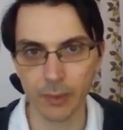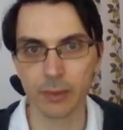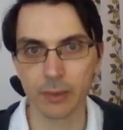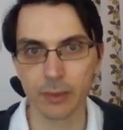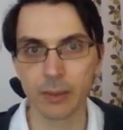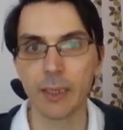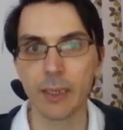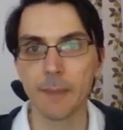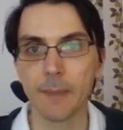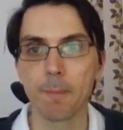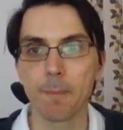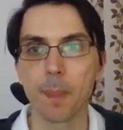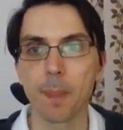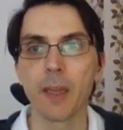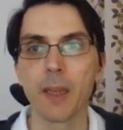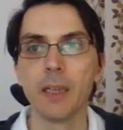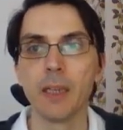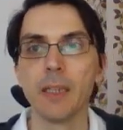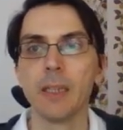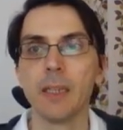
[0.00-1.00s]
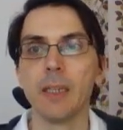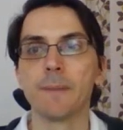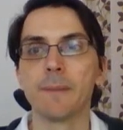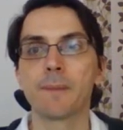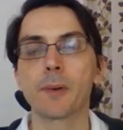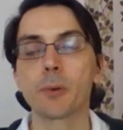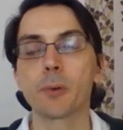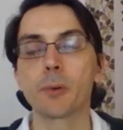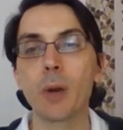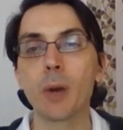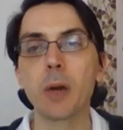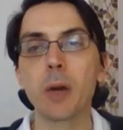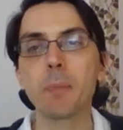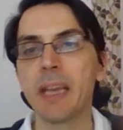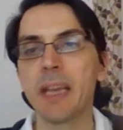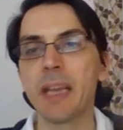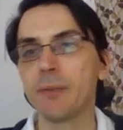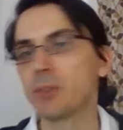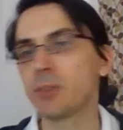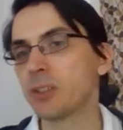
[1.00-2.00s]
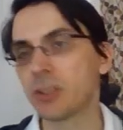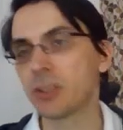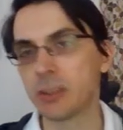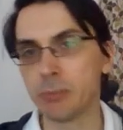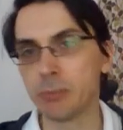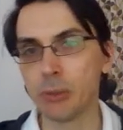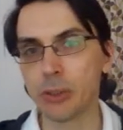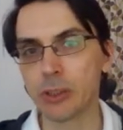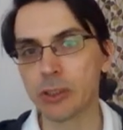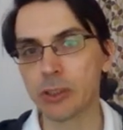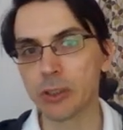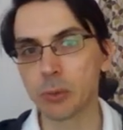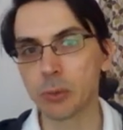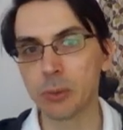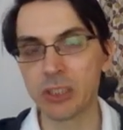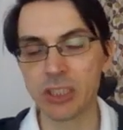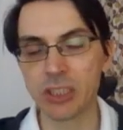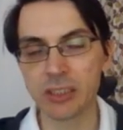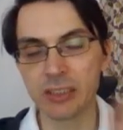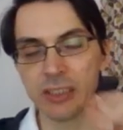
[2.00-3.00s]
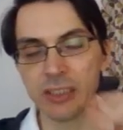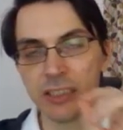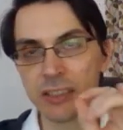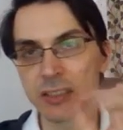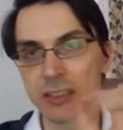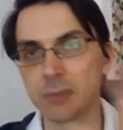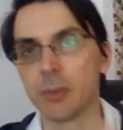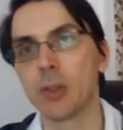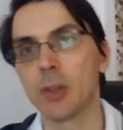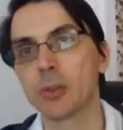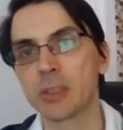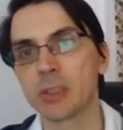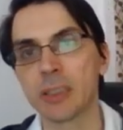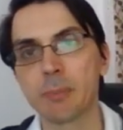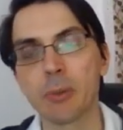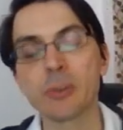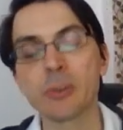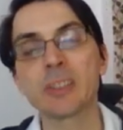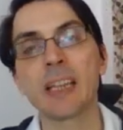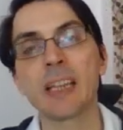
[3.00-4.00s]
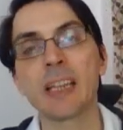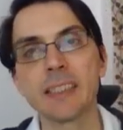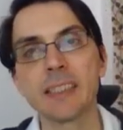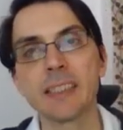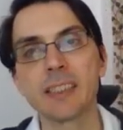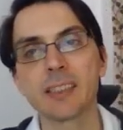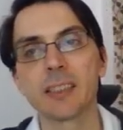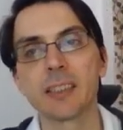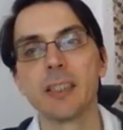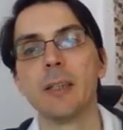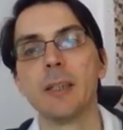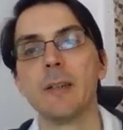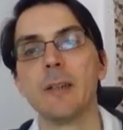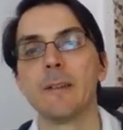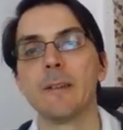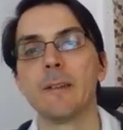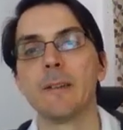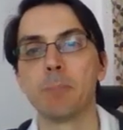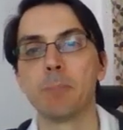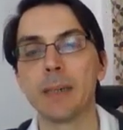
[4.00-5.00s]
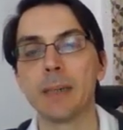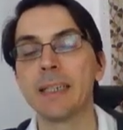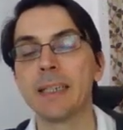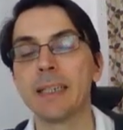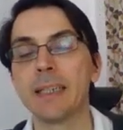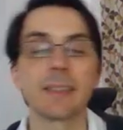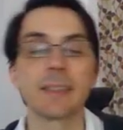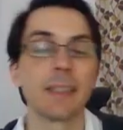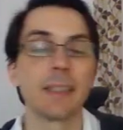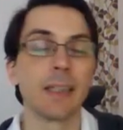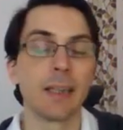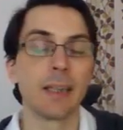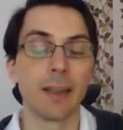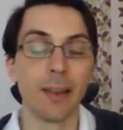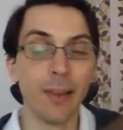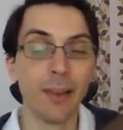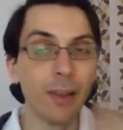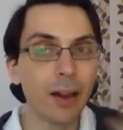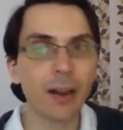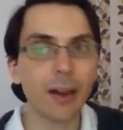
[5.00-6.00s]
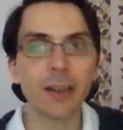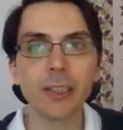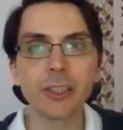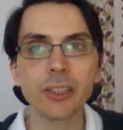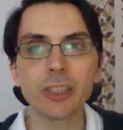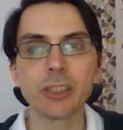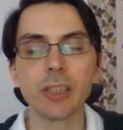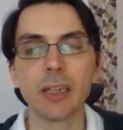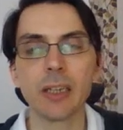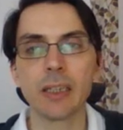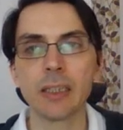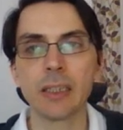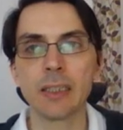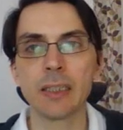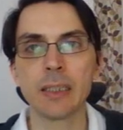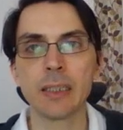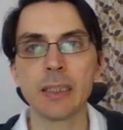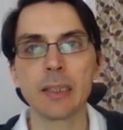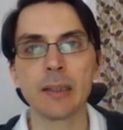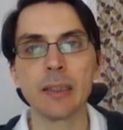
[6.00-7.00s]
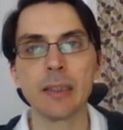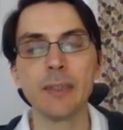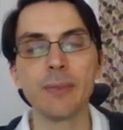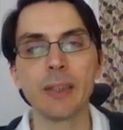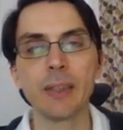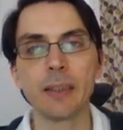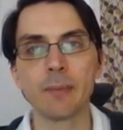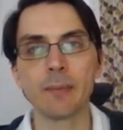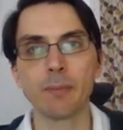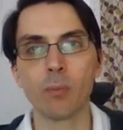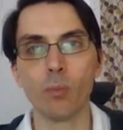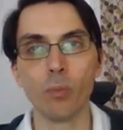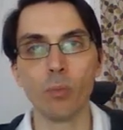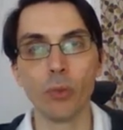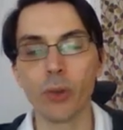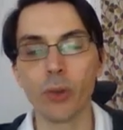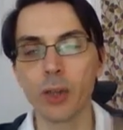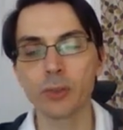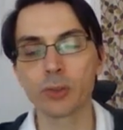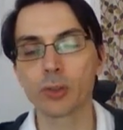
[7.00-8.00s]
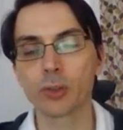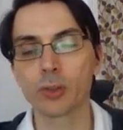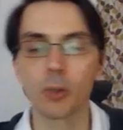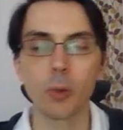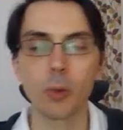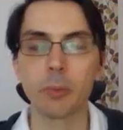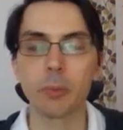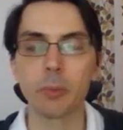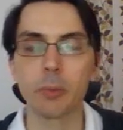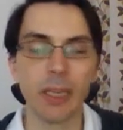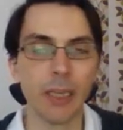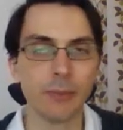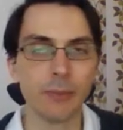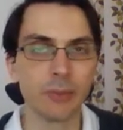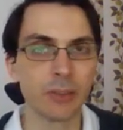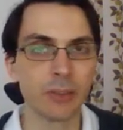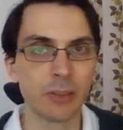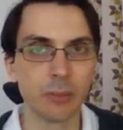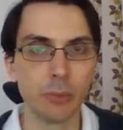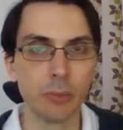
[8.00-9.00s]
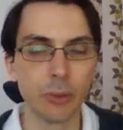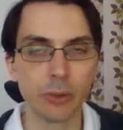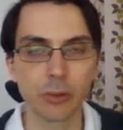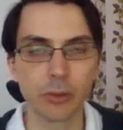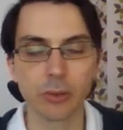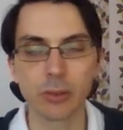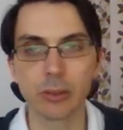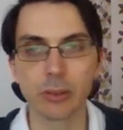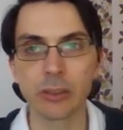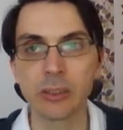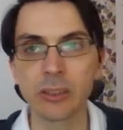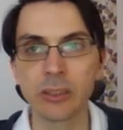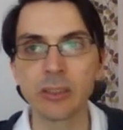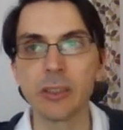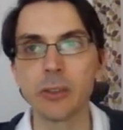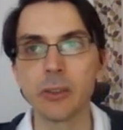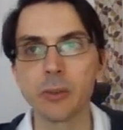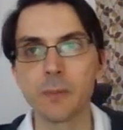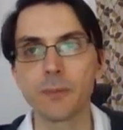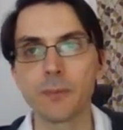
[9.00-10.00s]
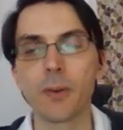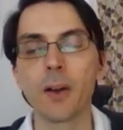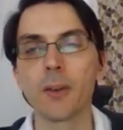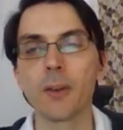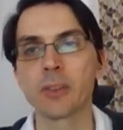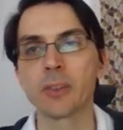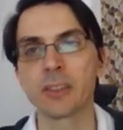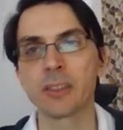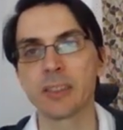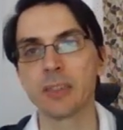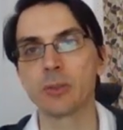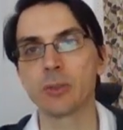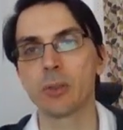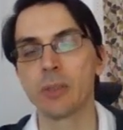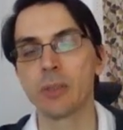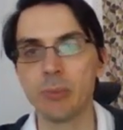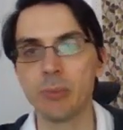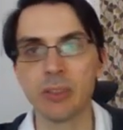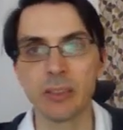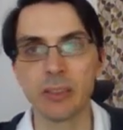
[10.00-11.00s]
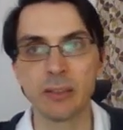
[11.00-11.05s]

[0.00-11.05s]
Okay, for well-behaved distributions, we just need small sample sizes, but large, uh, even not so well-behaved distributions still follow the central limited,